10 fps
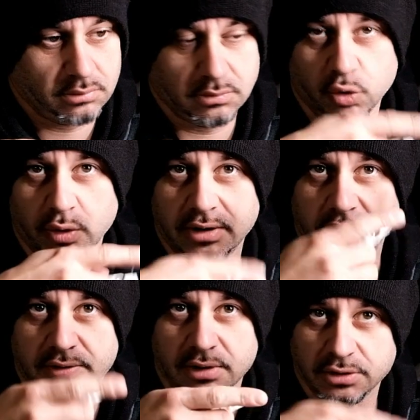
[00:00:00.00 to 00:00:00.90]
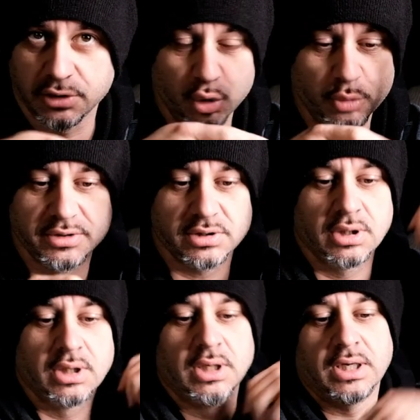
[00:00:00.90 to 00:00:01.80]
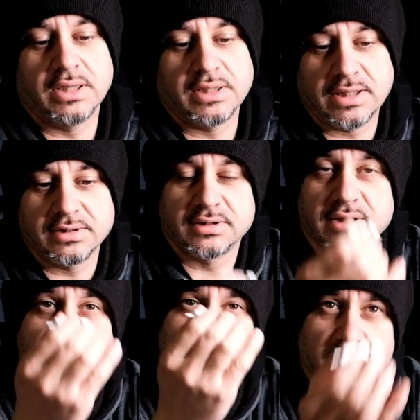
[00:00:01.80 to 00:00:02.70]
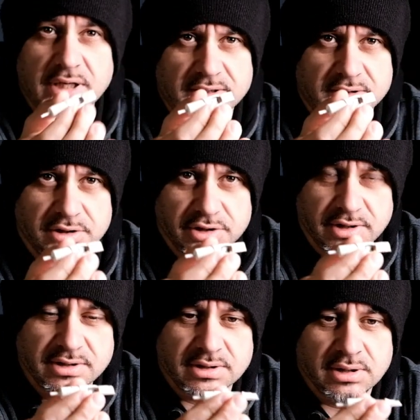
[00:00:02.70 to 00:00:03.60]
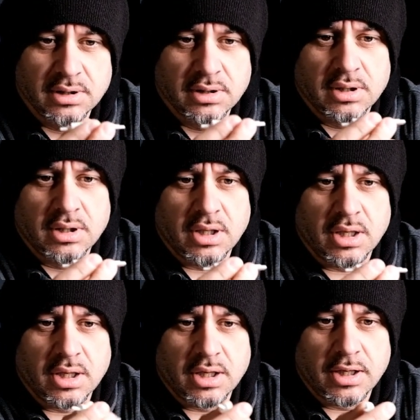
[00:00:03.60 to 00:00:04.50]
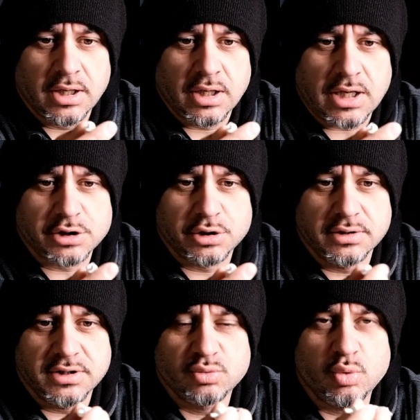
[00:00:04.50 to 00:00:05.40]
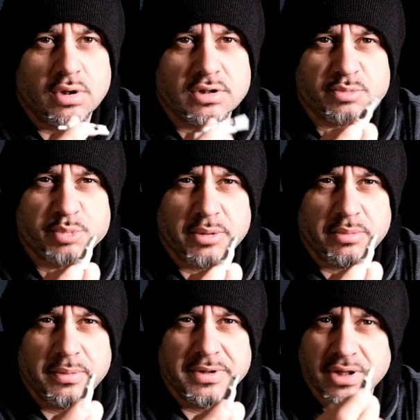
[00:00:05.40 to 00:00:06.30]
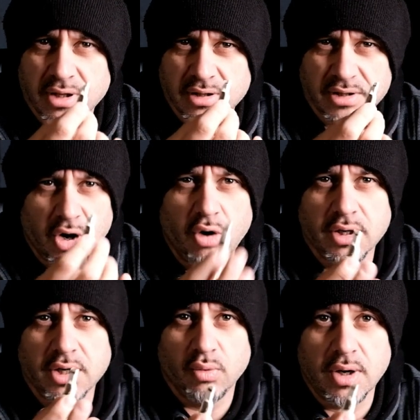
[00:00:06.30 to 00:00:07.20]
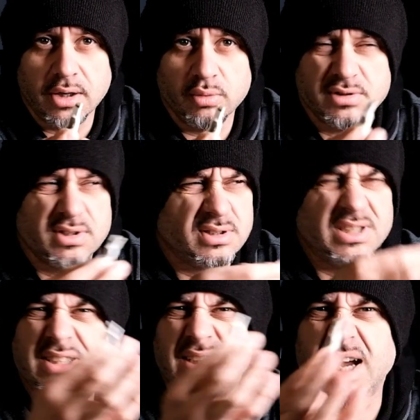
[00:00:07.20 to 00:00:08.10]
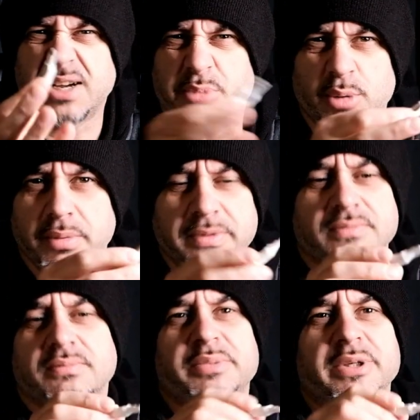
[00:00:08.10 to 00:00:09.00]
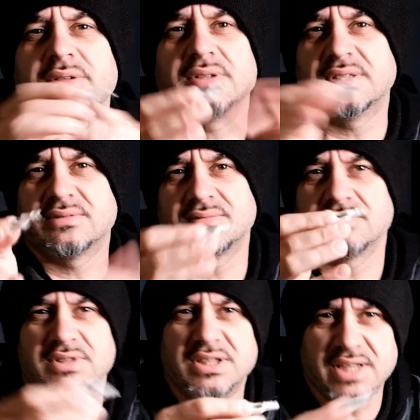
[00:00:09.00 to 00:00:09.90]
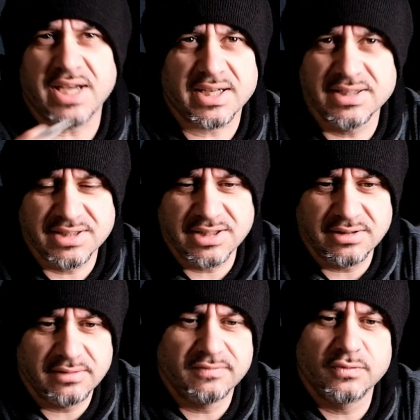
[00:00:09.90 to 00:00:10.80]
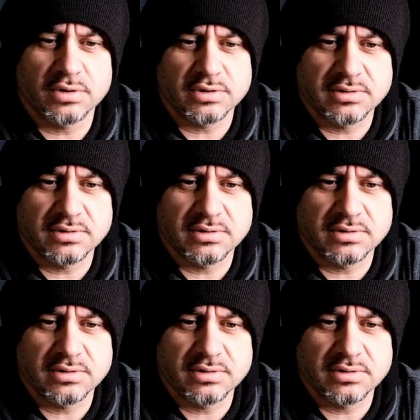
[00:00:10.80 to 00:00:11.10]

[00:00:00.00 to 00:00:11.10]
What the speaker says: with the tubes and other things to cartridges. Actually this was probably the only one with the T-Tech, probably, but T-Tech intenZe was